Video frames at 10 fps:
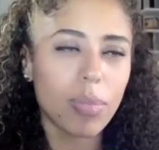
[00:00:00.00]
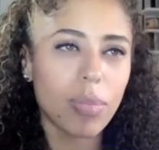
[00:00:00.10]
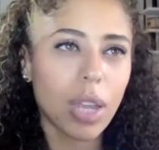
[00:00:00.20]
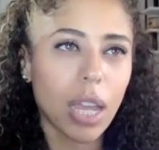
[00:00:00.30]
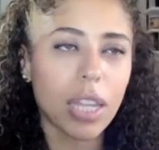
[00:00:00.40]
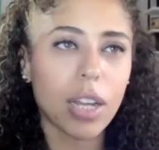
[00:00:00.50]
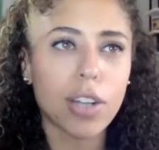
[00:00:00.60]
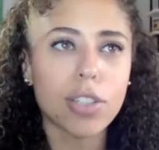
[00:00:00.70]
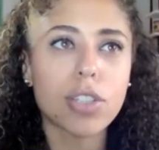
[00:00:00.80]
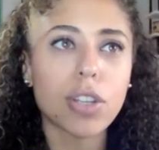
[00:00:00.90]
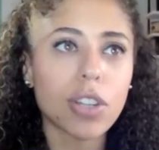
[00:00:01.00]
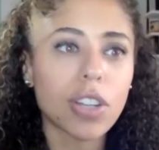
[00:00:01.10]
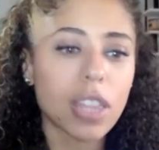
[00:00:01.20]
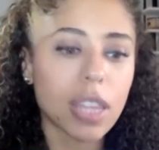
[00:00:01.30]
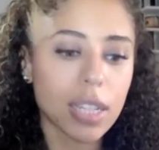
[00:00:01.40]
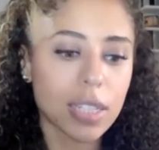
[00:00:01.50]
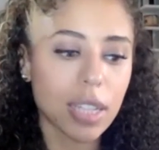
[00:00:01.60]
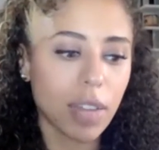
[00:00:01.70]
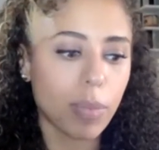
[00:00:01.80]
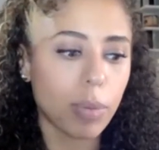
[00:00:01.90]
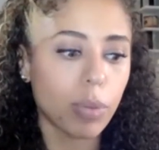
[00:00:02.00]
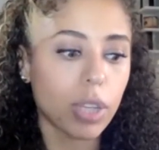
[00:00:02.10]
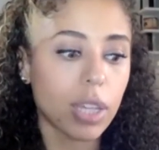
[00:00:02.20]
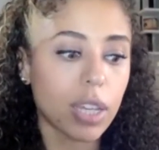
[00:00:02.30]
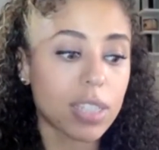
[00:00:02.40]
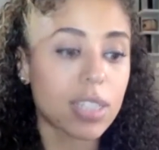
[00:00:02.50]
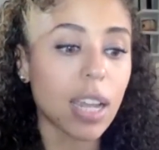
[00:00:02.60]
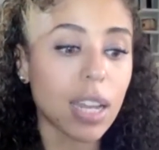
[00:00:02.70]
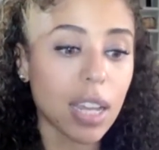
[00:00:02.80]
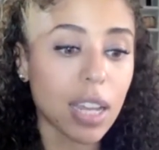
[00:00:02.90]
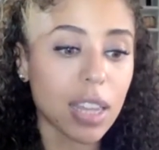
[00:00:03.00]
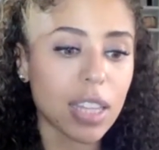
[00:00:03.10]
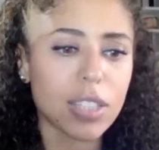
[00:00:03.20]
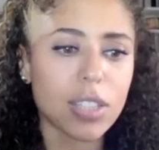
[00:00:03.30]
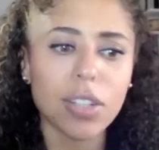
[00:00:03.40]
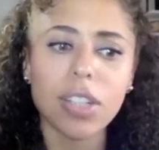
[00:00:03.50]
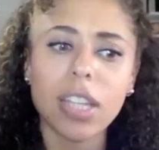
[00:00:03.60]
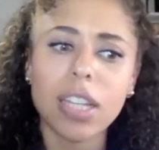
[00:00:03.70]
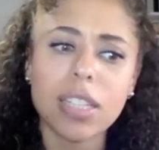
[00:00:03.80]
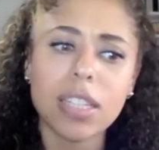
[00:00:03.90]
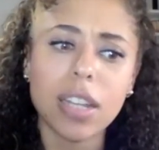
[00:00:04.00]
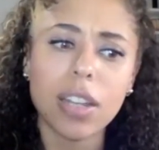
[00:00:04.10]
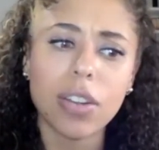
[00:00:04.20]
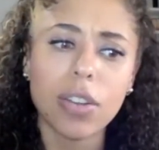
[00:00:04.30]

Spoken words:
And there are certain things that have been really exciting, and then certain things that